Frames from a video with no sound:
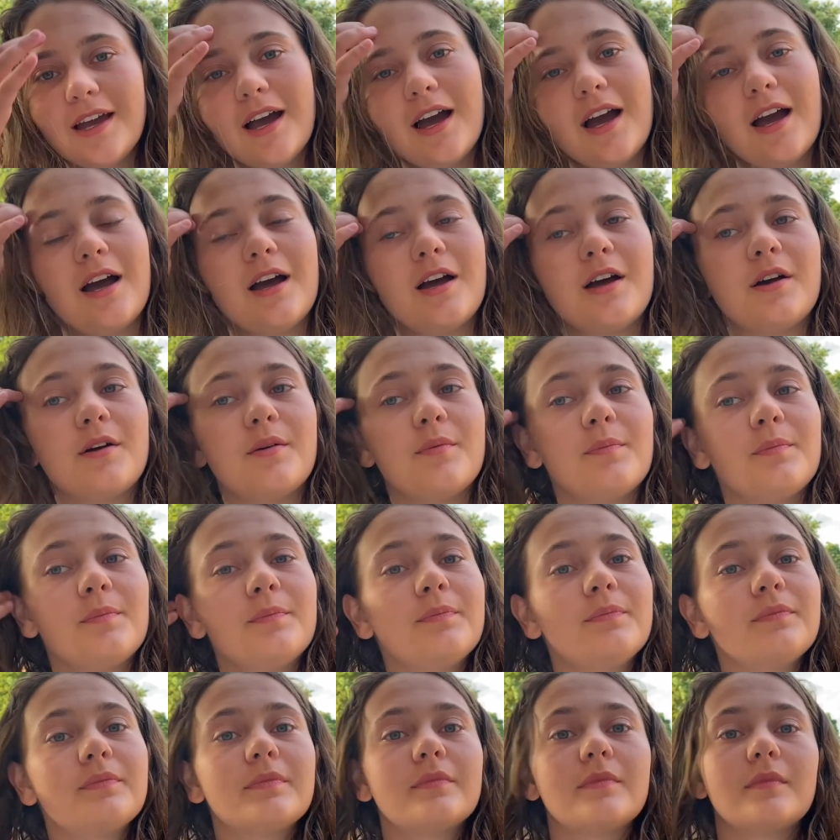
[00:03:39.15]

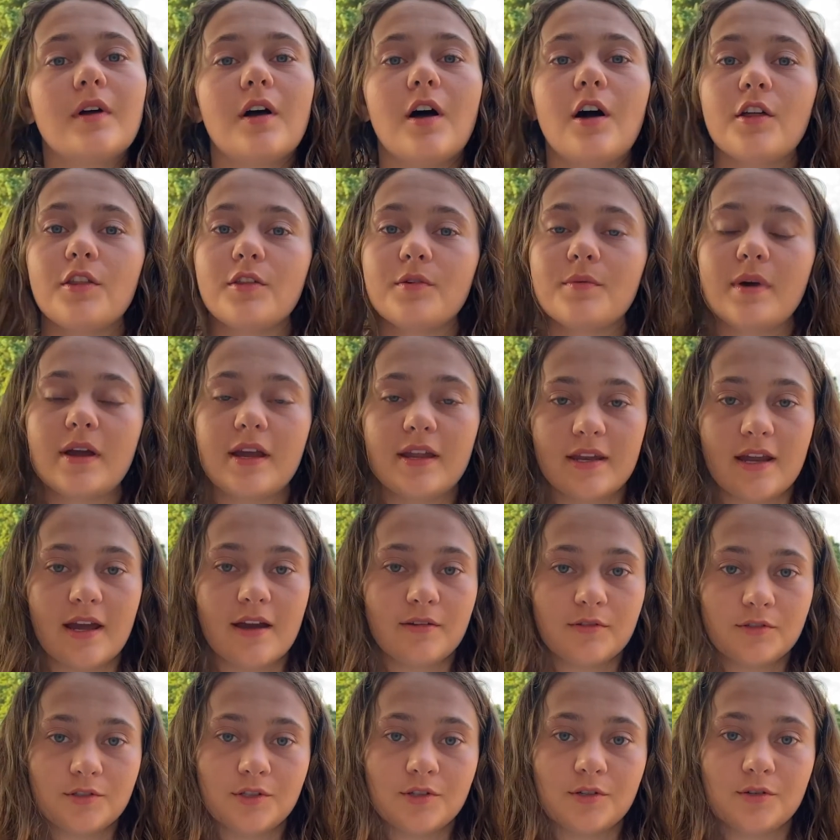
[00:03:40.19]
all the way
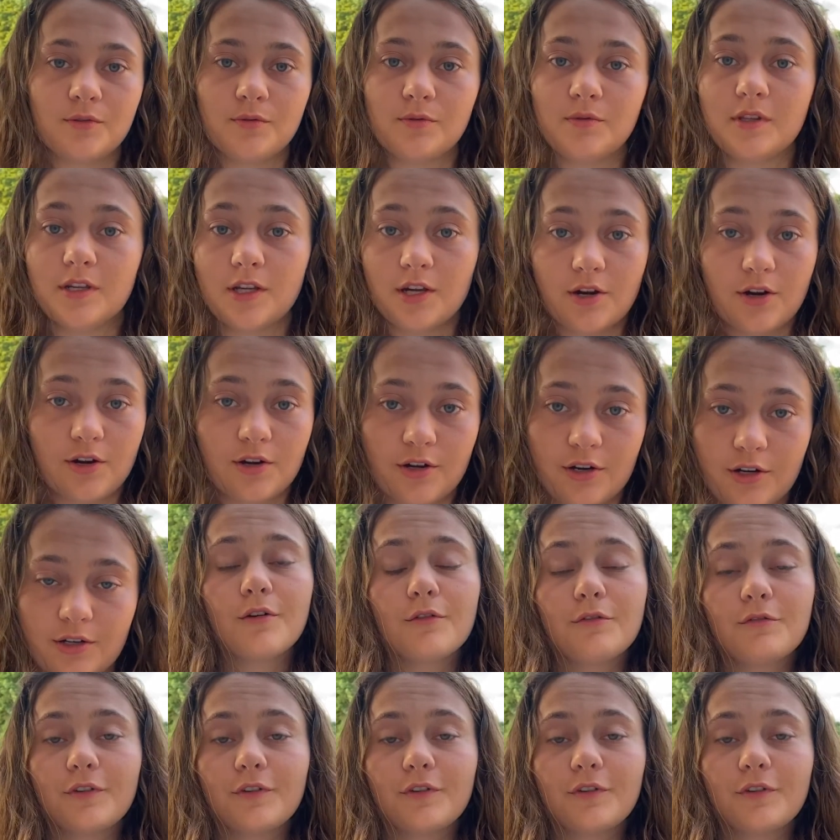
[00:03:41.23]
down to the ureter.